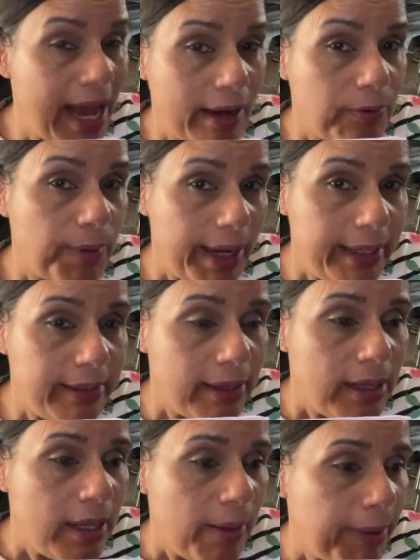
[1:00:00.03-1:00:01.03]
act right,
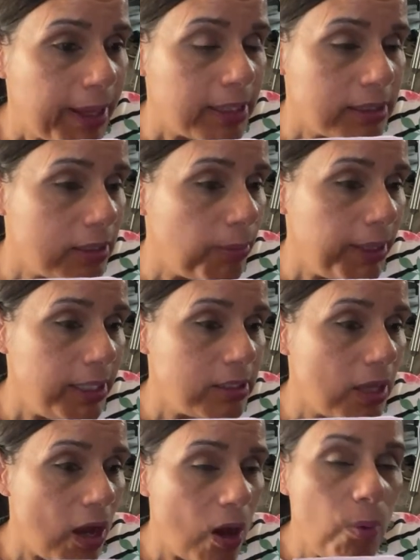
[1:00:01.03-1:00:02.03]
because somebody's
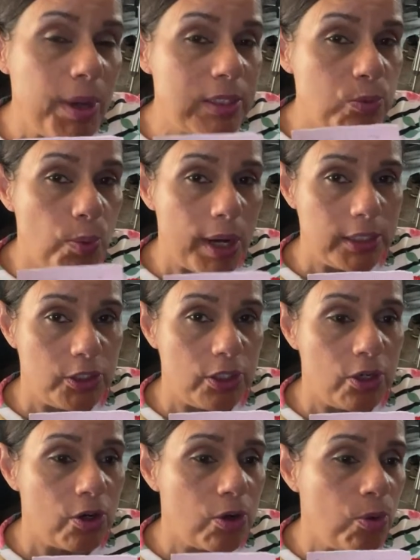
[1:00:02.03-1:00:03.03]
always
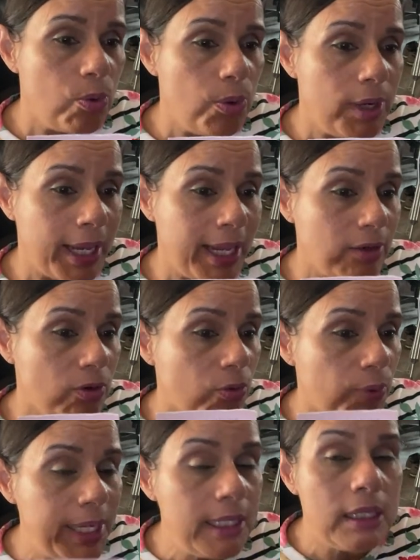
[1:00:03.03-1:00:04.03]
watching her who can
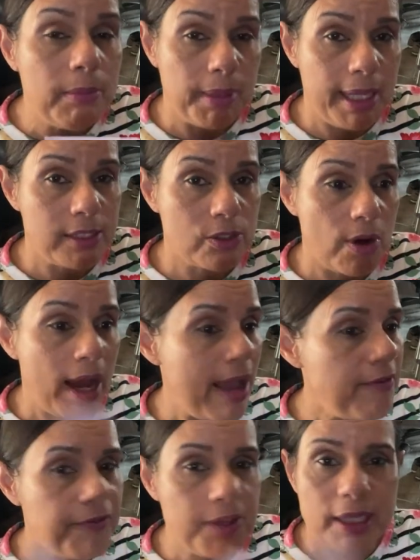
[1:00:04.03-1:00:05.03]
greatly bless her.
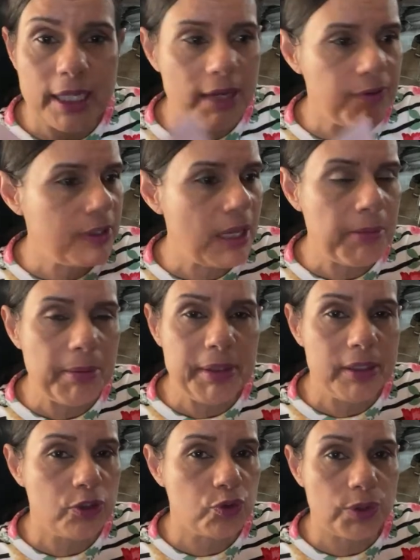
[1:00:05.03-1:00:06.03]
I feel that every time I'm in
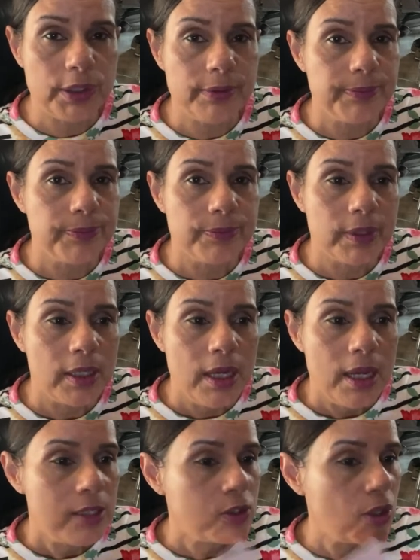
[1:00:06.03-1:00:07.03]
the street.
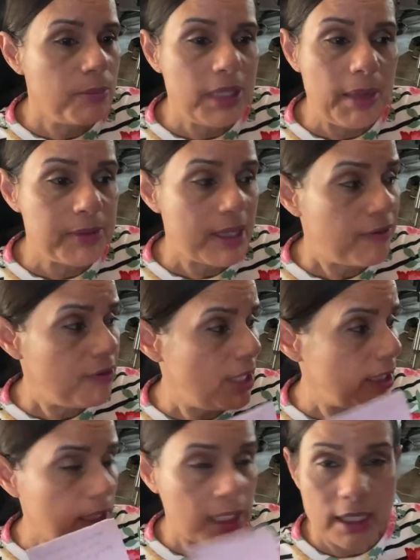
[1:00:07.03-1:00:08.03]
Sometimes I feel
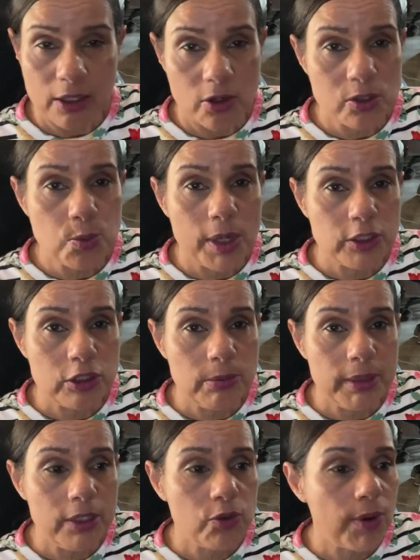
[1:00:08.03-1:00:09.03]
like the killer's watching
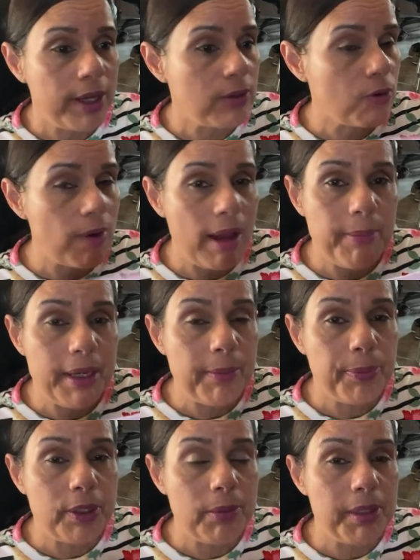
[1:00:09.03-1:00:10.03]
me, trying to grab me and
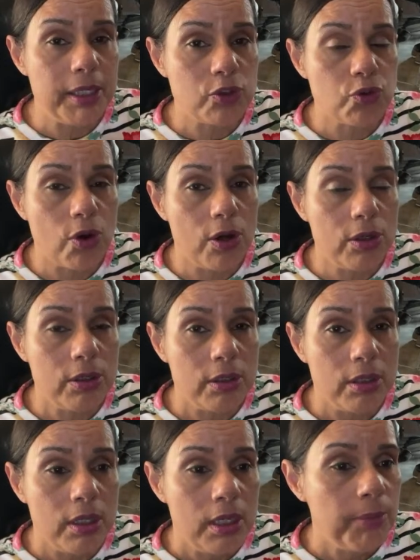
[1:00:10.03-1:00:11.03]
put him in his trunk.
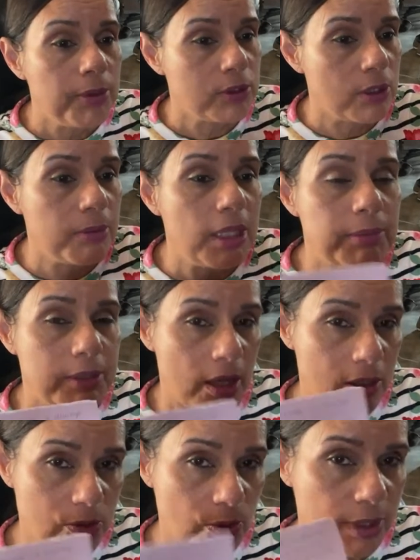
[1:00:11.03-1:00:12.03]
But sometimes I
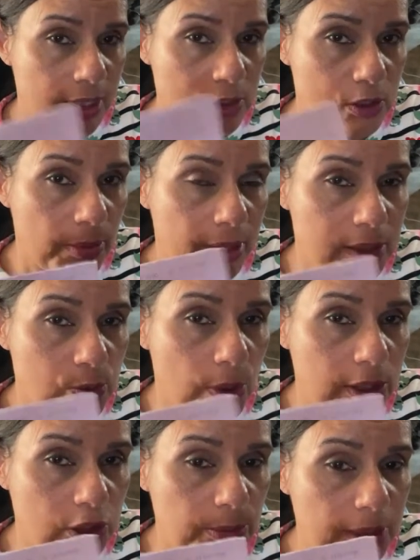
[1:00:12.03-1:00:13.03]
also think somebody's
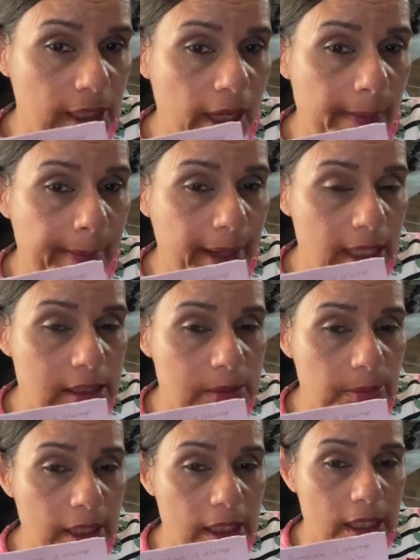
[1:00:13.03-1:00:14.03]
watching me that can bless
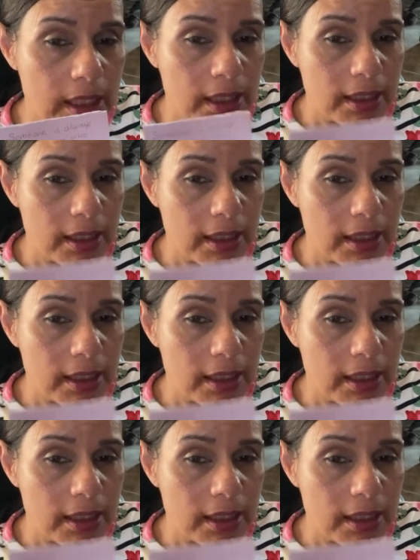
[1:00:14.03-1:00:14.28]
me.